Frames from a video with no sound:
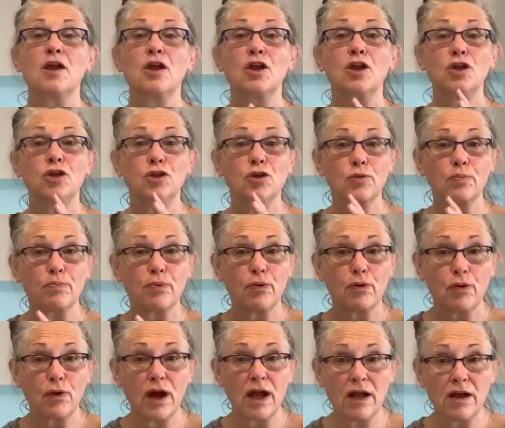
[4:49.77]
your
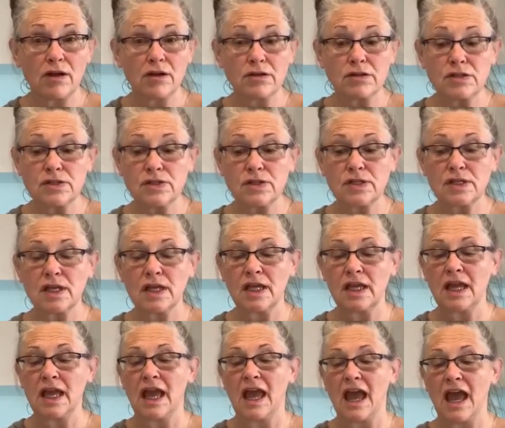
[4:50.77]
prayers,
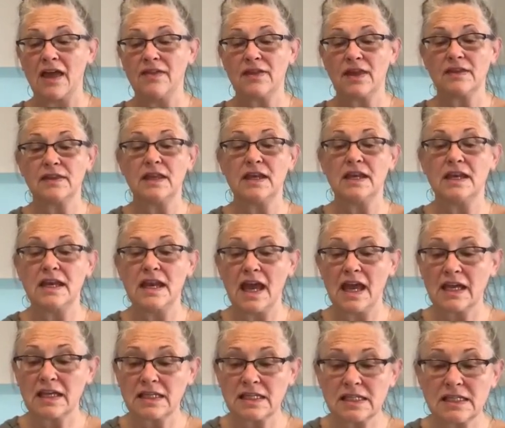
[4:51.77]
and then the
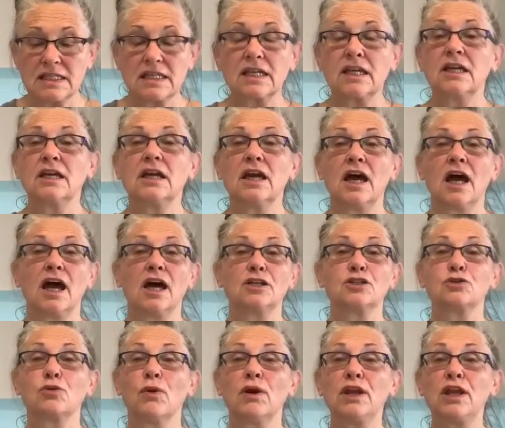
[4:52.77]
next
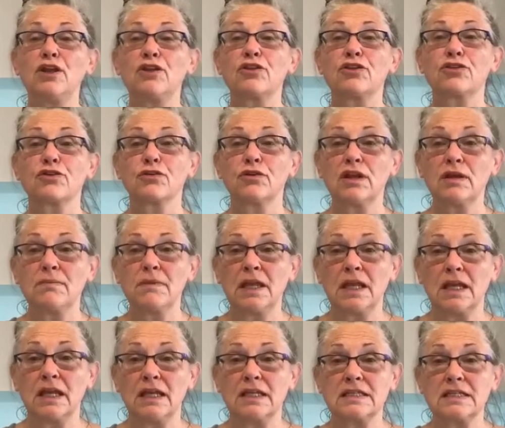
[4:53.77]
20, 30
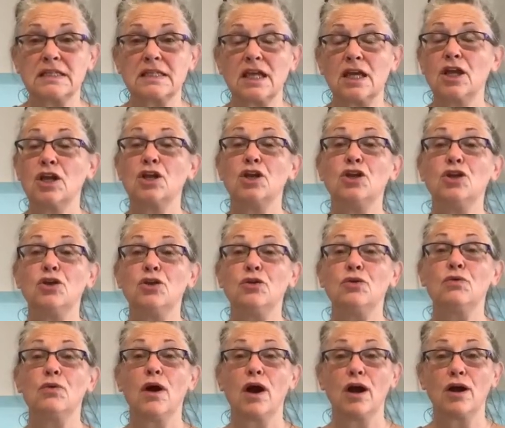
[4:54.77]
minutes,
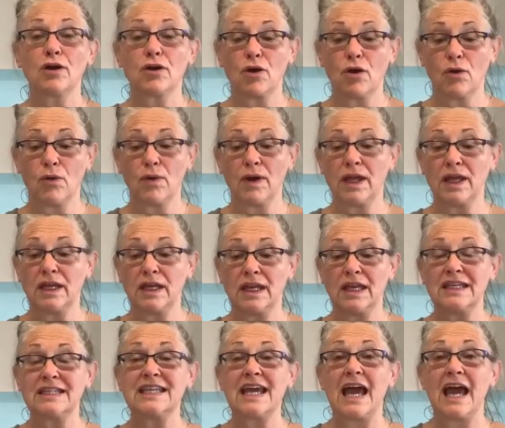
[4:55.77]
you are going
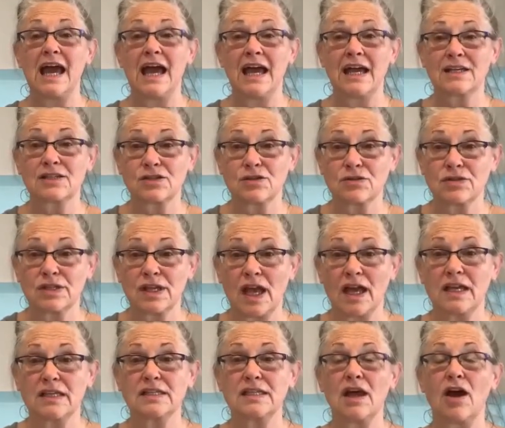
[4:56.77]
to
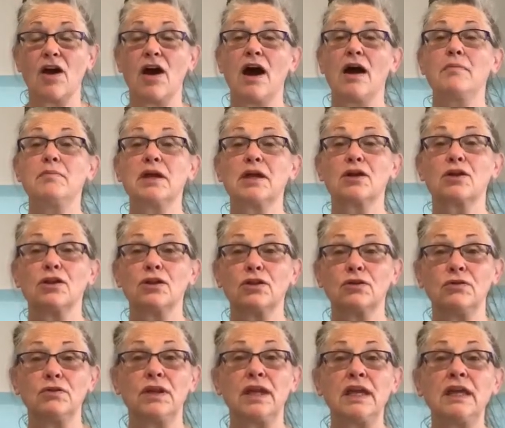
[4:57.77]
exercise. Now, I'm
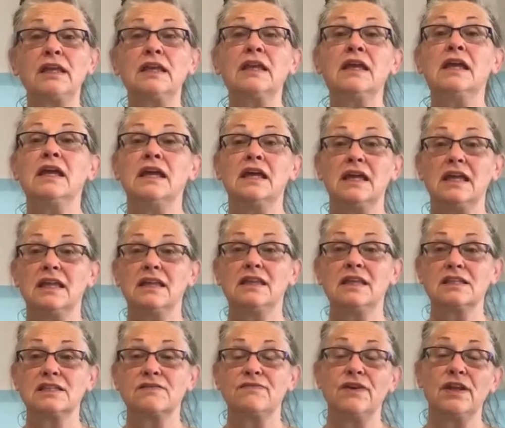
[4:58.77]
including in
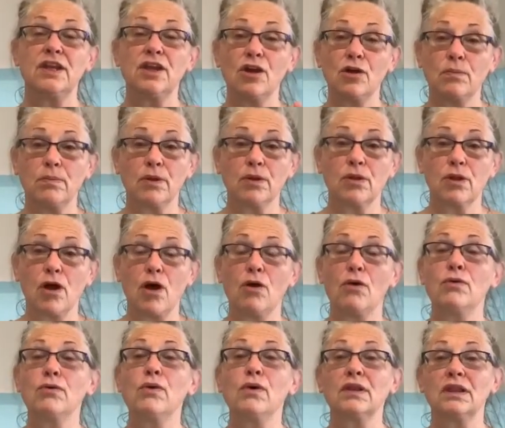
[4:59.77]
this video
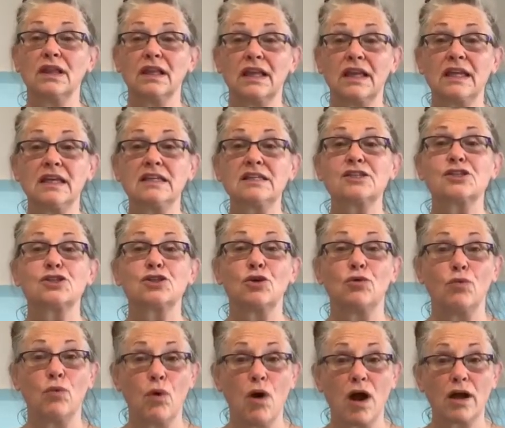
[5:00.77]
below links to
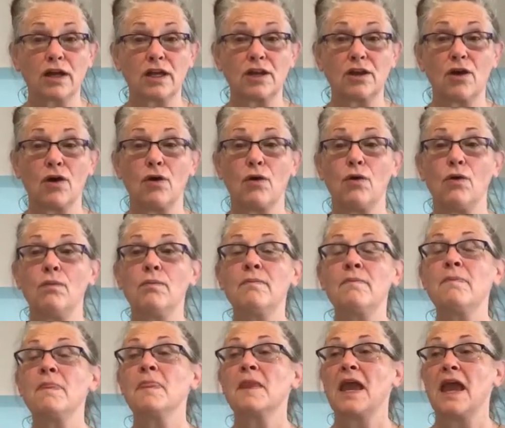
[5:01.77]
walk at home
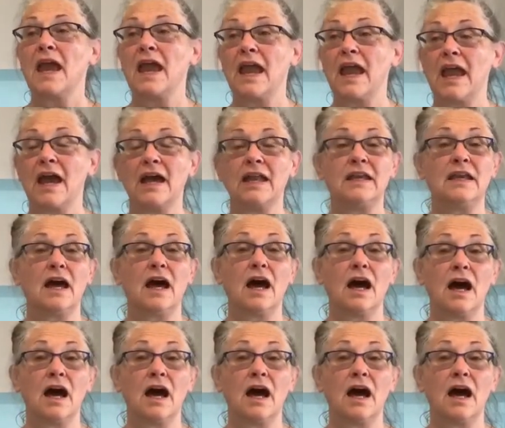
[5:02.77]
and